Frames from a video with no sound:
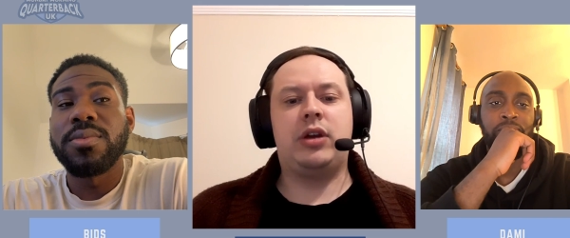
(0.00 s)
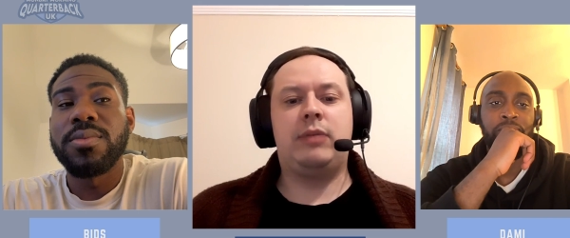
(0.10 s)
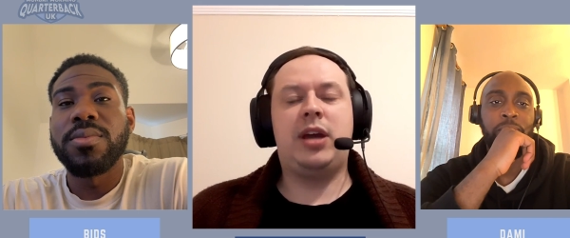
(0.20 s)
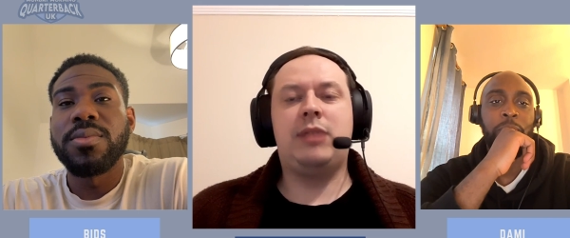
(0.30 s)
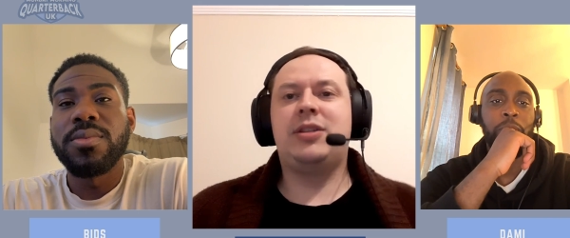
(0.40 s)

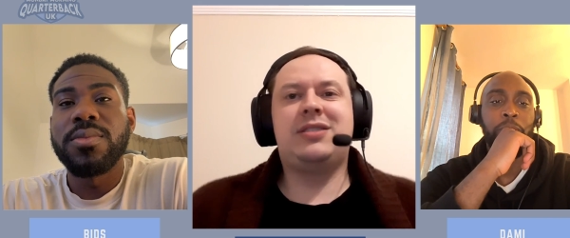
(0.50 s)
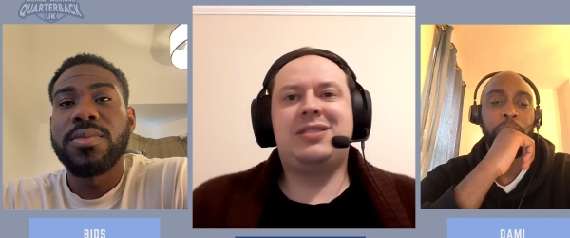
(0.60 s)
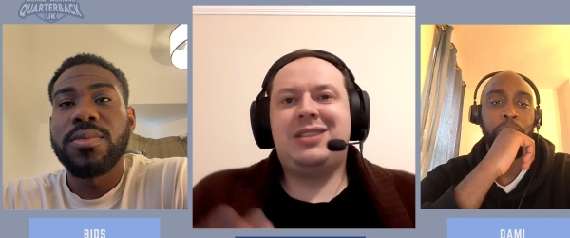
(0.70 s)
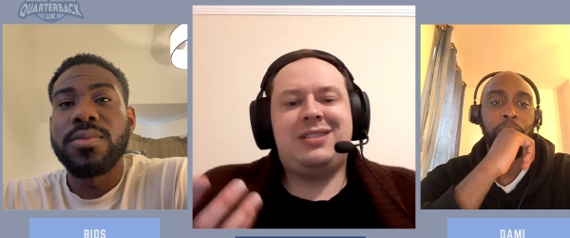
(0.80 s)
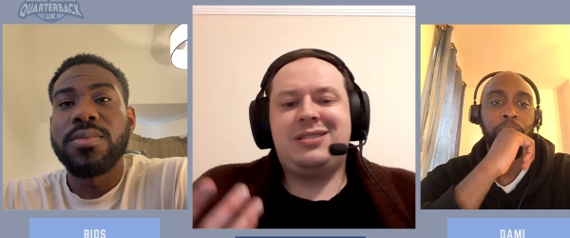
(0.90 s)
Speaker 1: Drake Maye, but
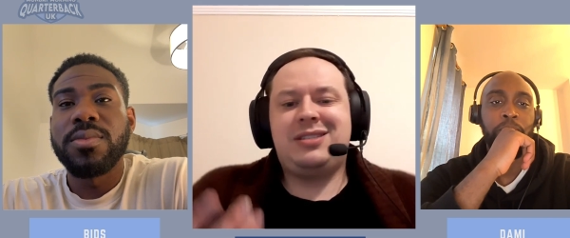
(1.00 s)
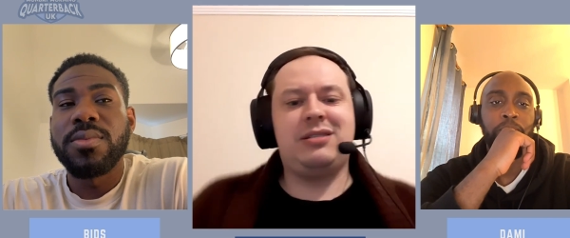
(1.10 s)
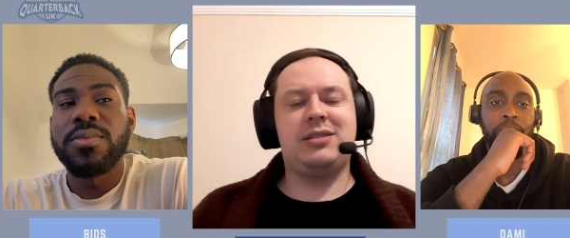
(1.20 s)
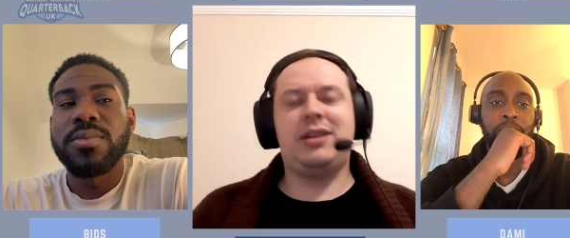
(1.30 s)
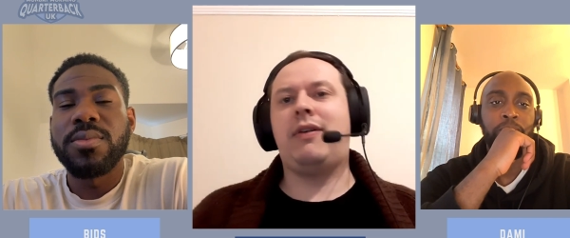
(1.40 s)
there's there's
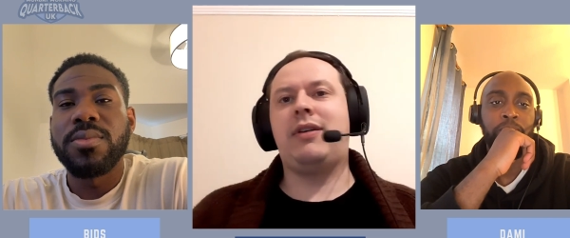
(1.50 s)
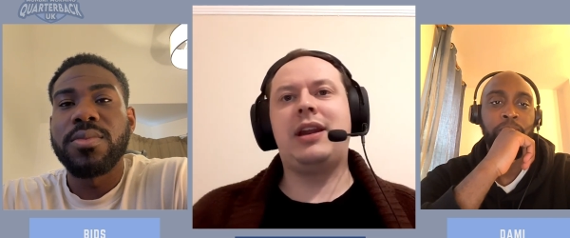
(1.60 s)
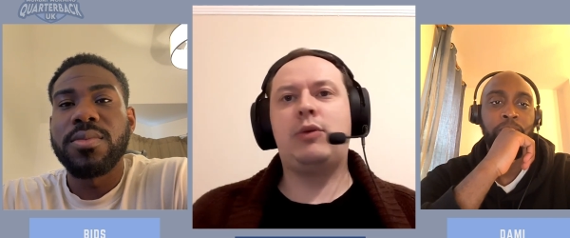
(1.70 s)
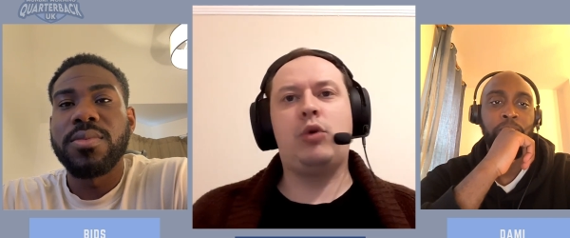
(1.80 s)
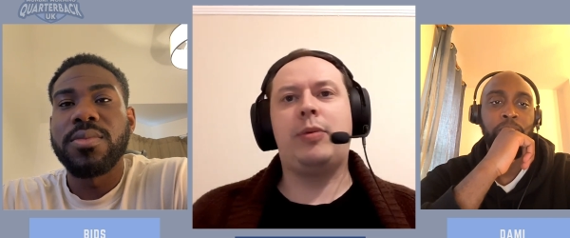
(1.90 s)
uncertainty
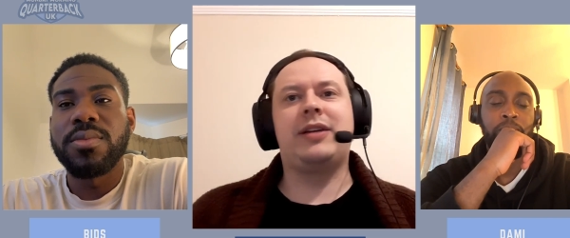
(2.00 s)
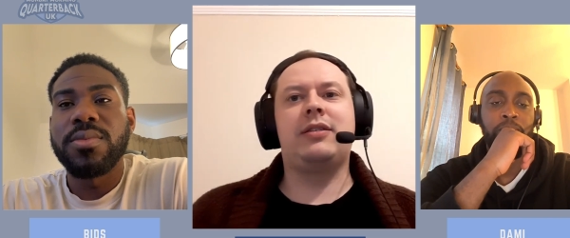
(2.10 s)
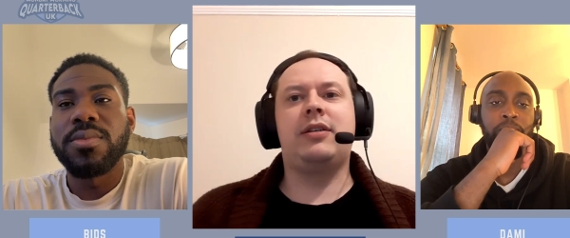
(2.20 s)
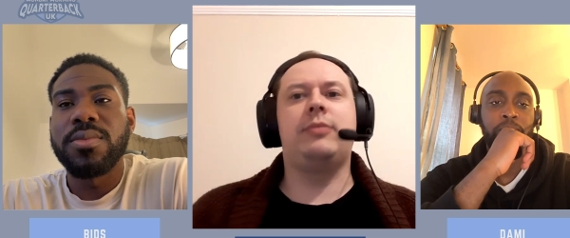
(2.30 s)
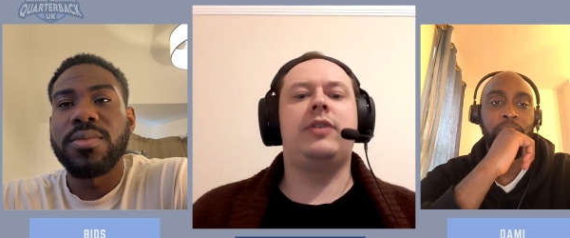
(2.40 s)
around any
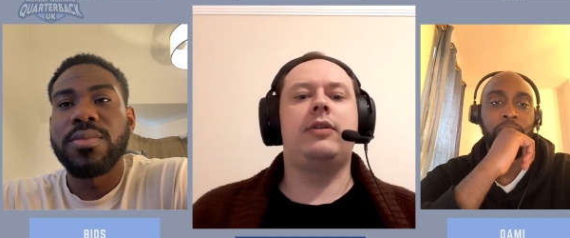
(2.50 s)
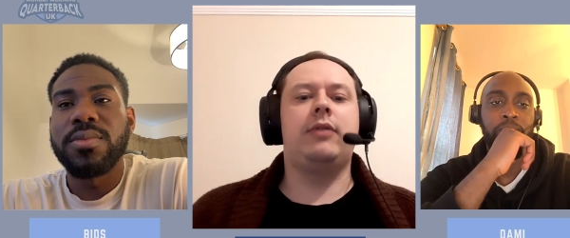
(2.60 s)
quarterback that comes